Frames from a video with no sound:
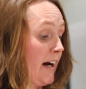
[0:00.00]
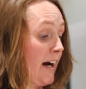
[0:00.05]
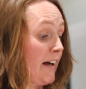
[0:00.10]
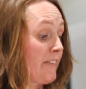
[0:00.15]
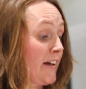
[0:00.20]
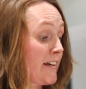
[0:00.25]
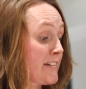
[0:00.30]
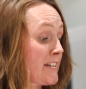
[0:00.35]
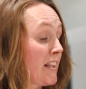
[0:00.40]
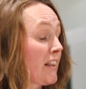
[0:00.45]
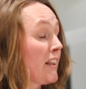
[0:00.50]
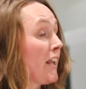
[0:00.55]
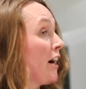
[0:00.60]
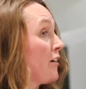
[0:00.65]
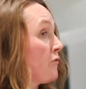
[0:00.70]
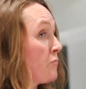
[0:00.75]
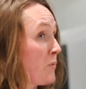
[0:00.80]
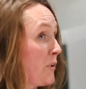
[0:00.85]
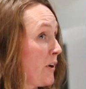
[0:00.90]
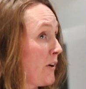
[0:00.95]
And that's a
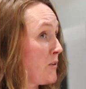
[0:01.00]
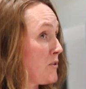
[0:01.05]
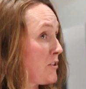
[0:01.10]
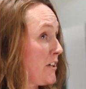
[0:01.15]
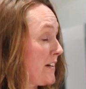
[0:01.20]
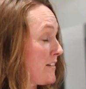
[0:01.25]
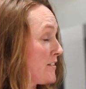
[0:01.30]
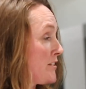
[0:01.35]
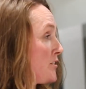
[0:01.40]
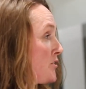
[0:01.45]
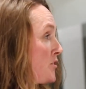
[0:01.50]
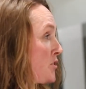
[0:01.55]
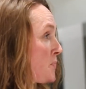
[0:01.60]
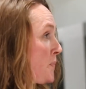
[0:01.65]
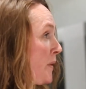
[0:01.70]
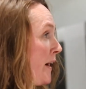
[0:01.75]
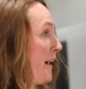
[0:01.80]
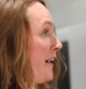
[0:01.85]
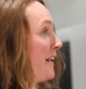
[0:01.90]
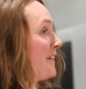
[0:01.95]
live project.
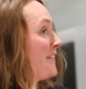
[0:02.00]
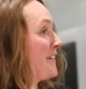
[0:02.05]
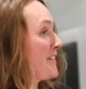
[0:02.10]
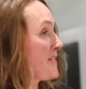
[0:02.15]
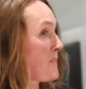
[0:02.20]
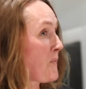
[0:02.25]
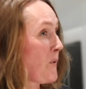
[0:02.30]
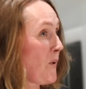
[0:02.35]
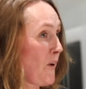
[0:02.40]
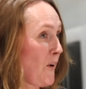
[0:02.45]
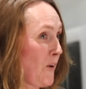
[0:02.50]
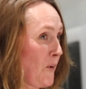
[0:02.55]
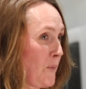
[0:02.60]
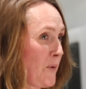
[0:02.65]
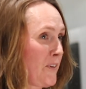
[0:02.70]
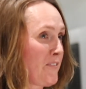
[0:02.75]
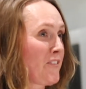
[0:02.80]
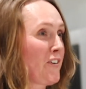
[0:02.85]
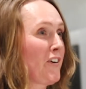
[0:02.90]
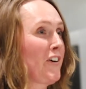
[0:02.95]
Just behind this wall,
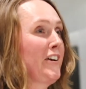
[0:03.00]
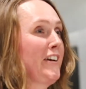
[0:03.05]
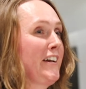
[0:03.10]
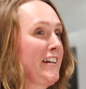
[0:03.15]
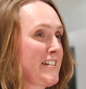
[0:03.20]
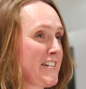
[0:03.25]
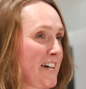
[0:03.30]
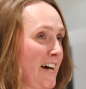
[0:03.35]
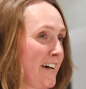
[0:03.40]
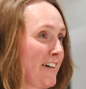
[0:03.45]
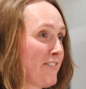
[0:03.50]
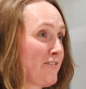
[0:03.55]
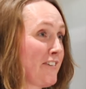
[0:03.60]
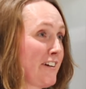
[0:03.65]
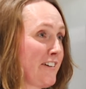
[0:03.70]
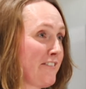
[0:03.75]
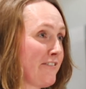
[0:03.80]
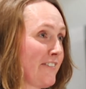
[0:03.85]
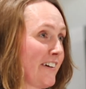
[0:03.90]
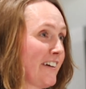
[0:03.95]
we've got an entire
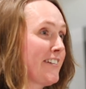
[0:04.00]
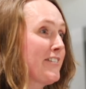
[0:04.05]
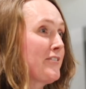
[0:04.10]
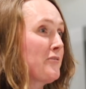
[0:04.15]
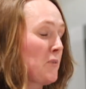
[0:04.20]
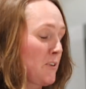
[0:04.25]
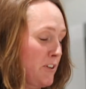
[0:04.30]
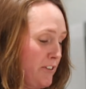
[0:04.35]
refit of